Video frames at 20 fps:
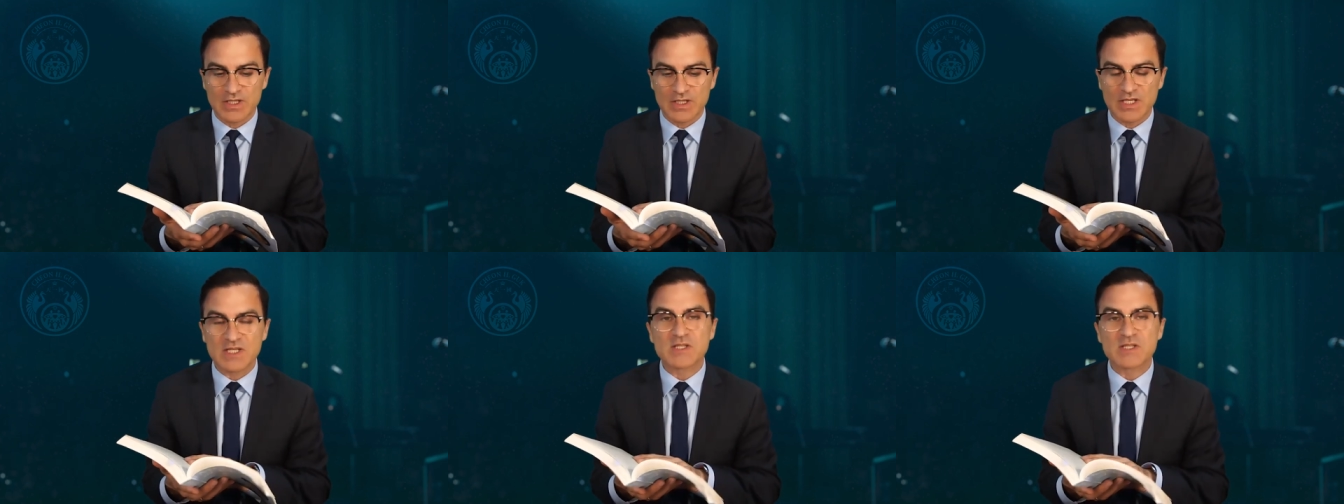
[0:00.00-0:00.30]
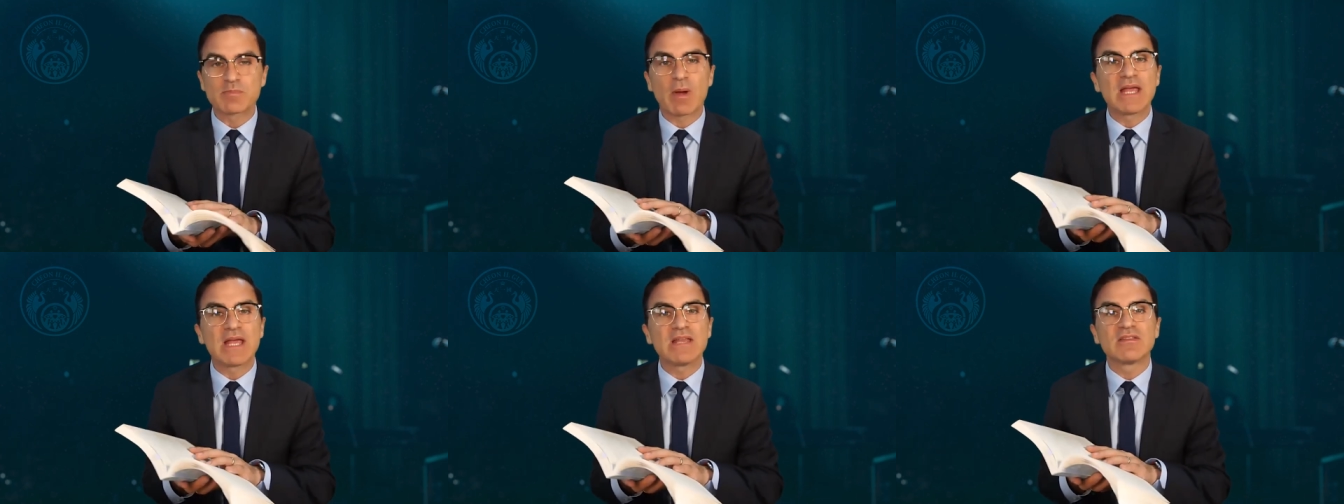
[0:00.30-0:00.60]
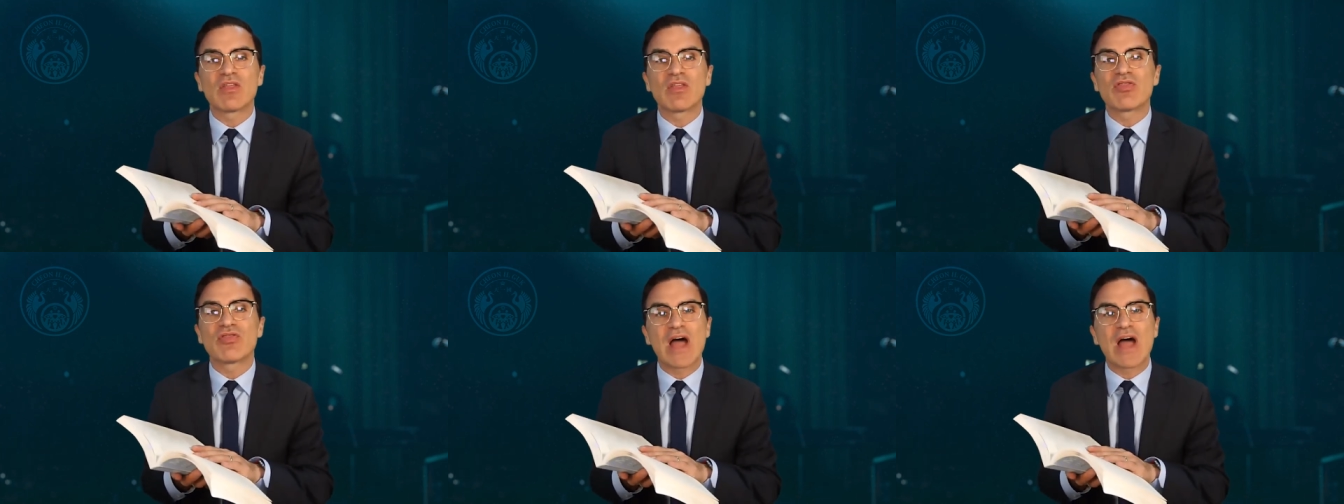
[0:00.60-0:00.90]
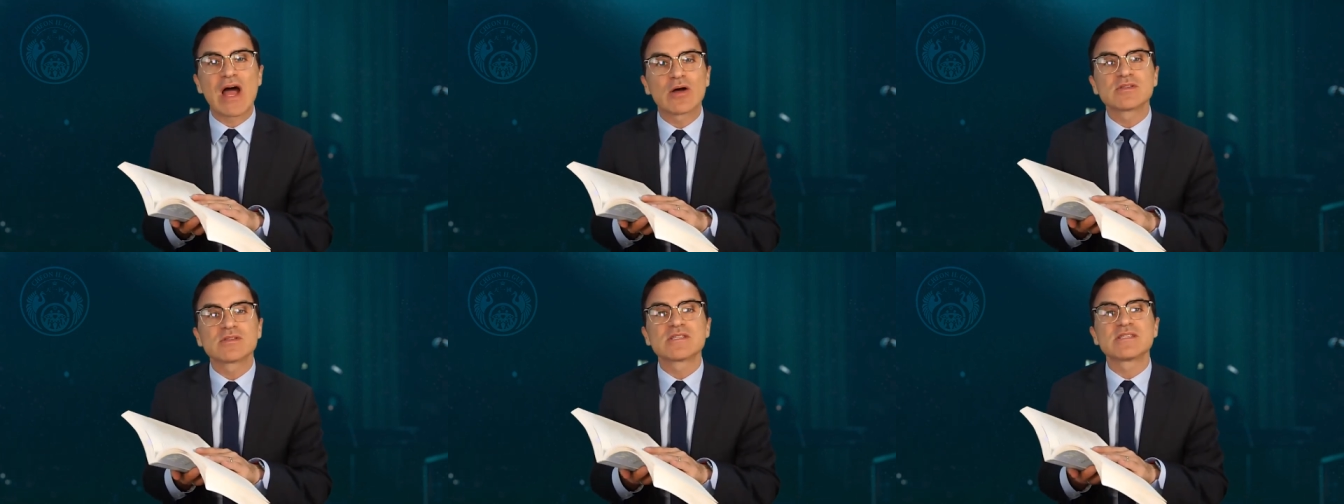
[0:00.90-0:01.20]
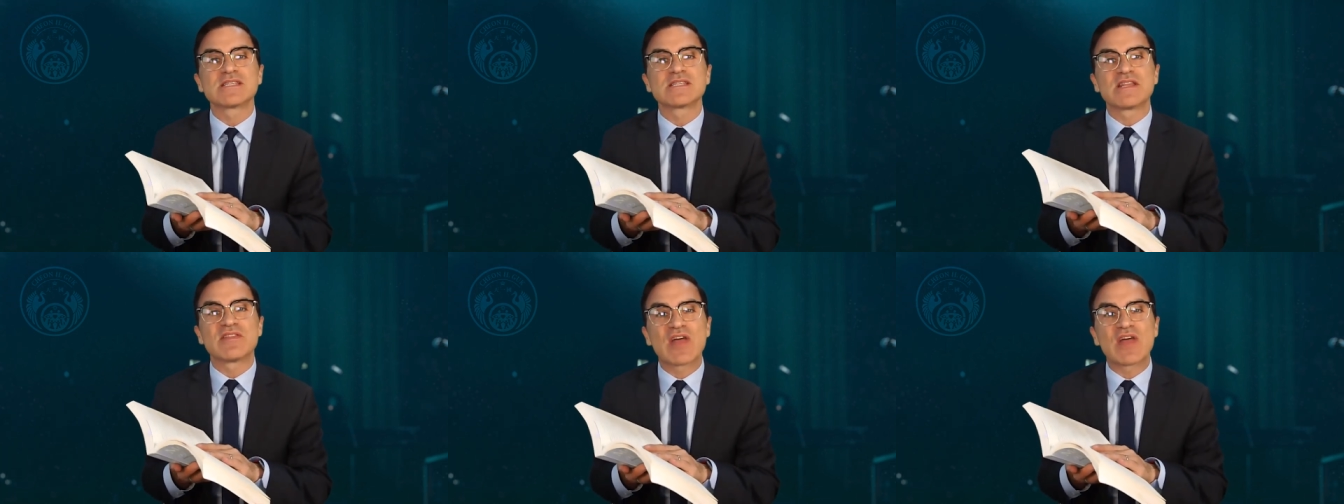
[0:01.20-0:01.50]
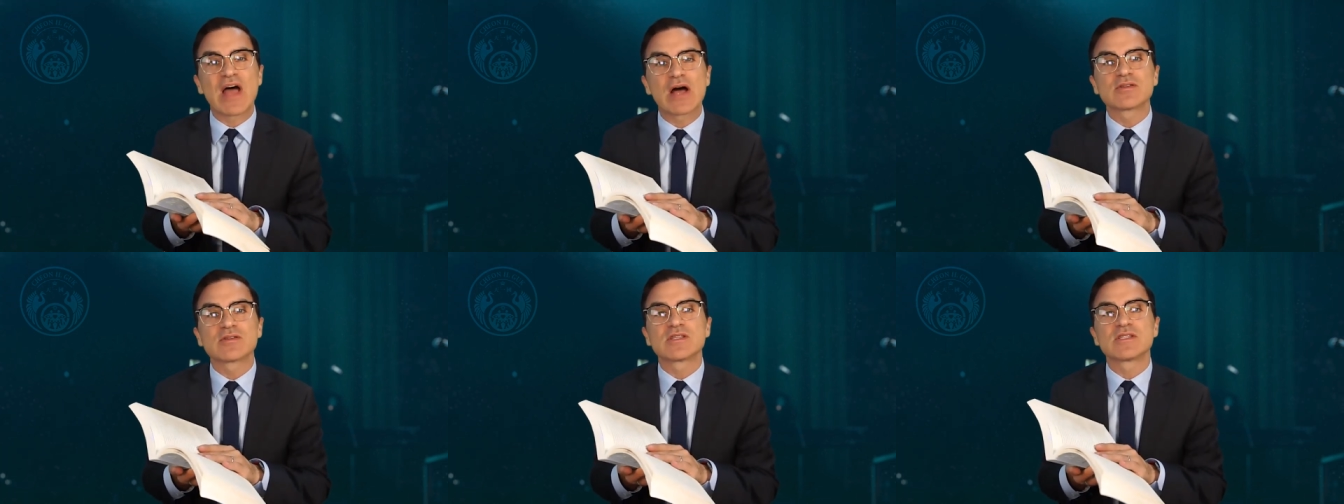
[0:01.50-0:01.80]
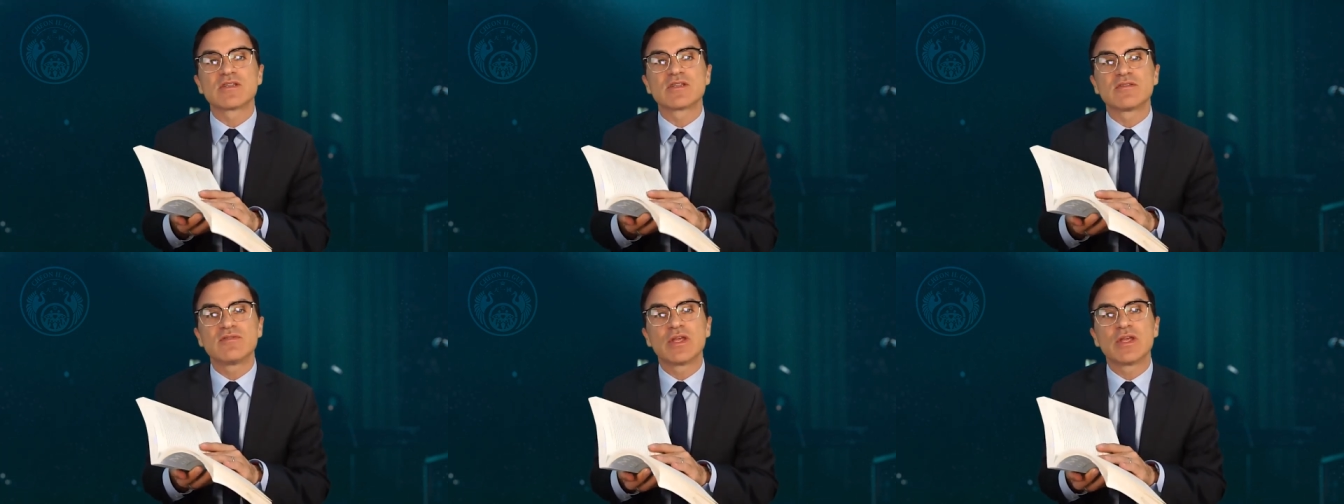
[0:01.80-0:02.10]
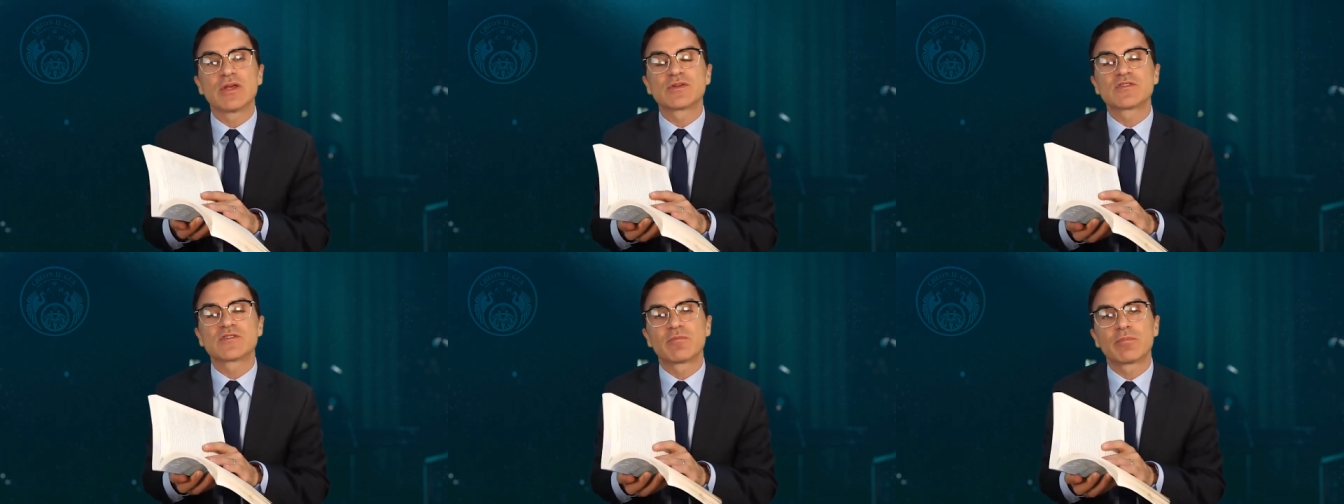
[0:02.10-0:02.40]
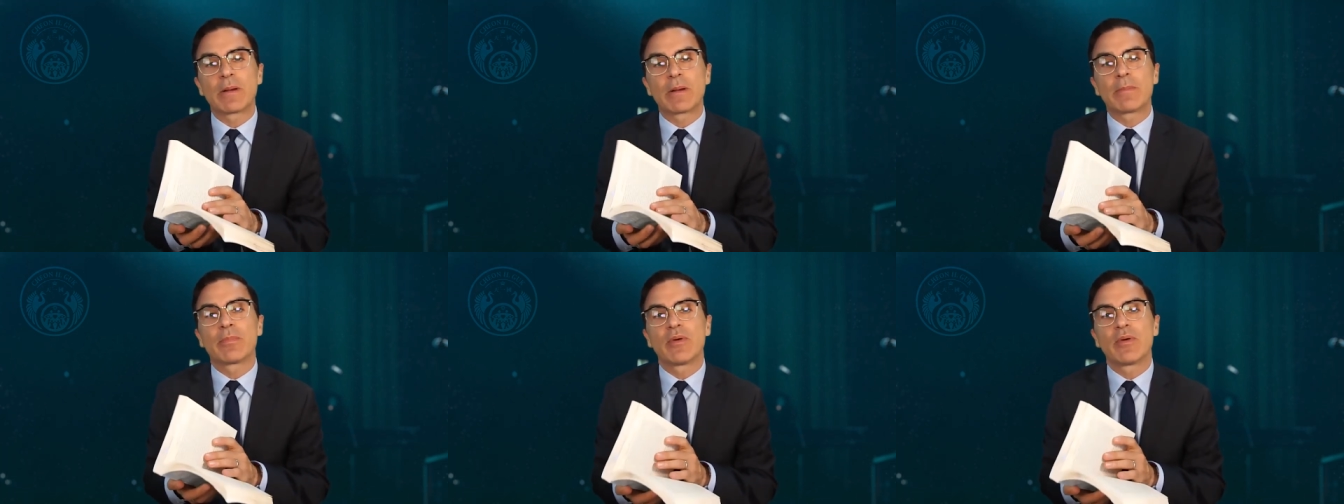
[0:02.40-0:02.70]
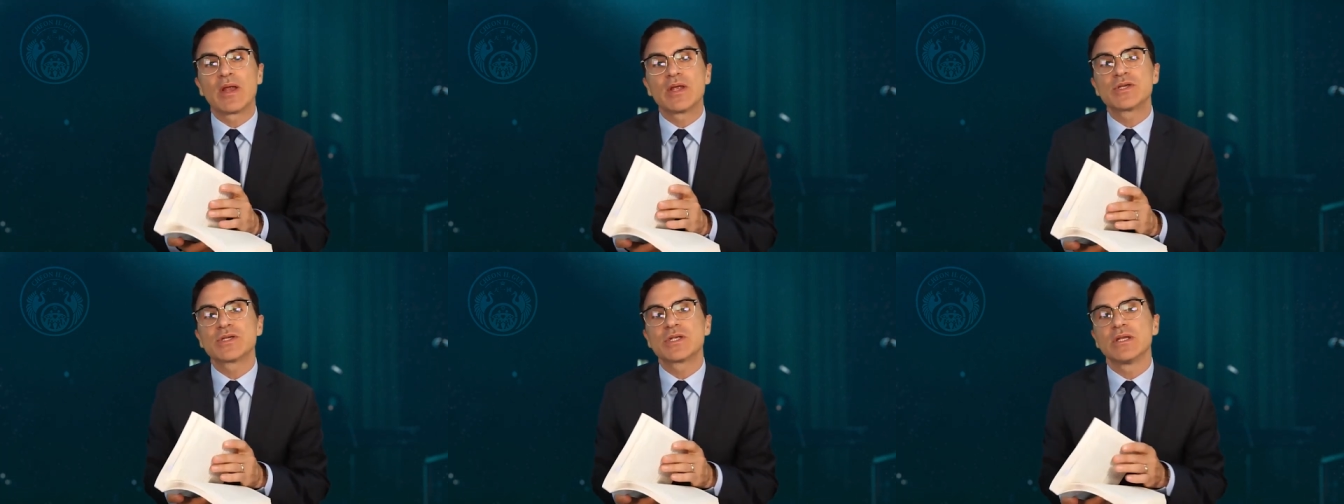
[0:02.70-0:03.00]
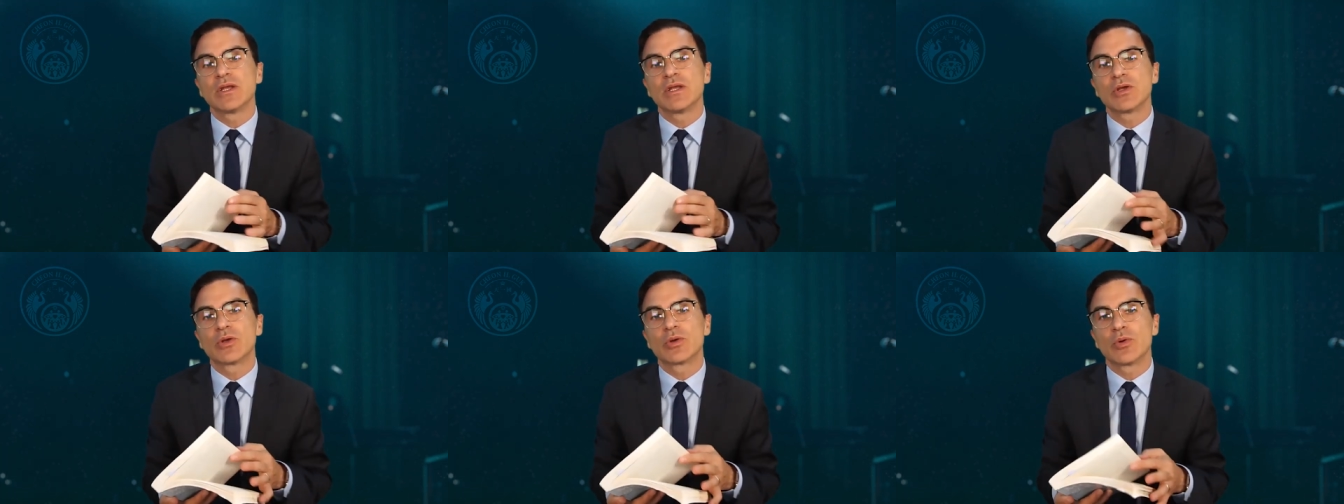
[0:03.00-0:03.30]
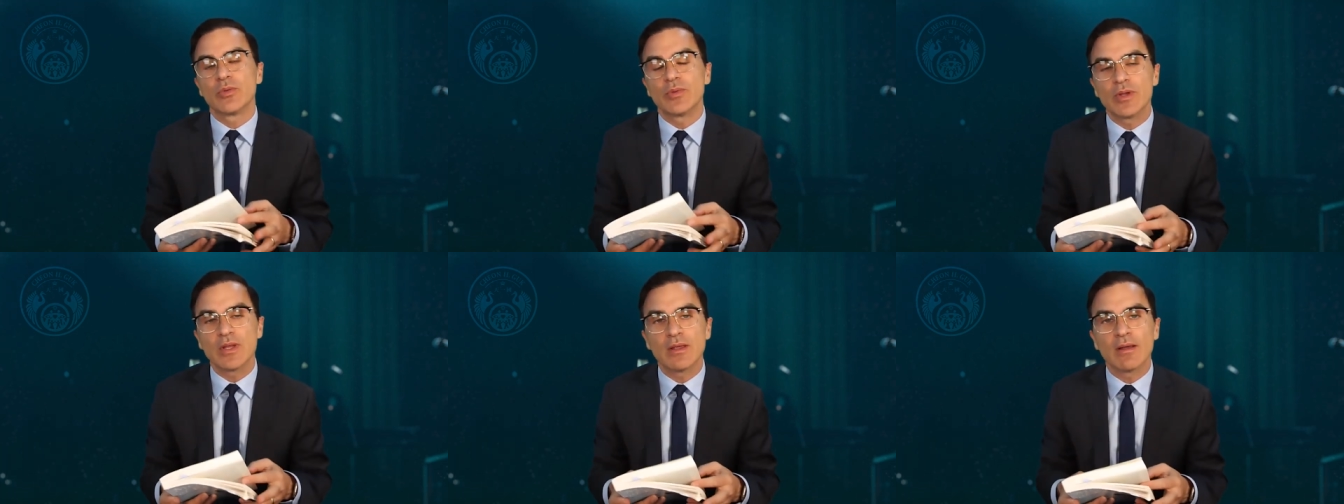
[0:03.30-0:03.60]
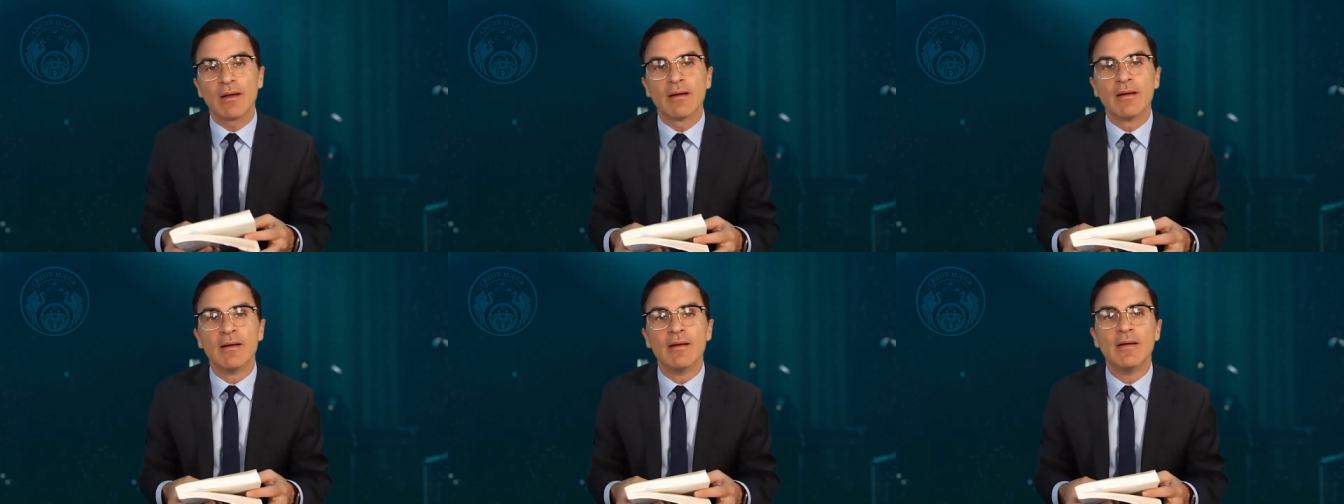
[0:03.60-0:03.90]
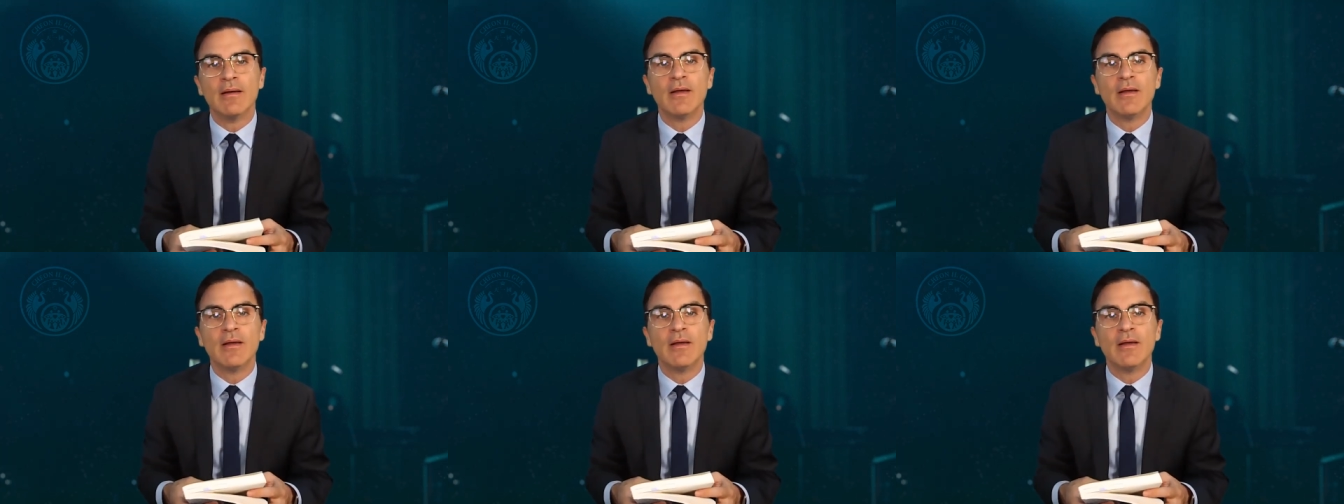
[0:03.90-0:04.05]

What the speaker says: despite the thousands and thousands of years of preparation in Korea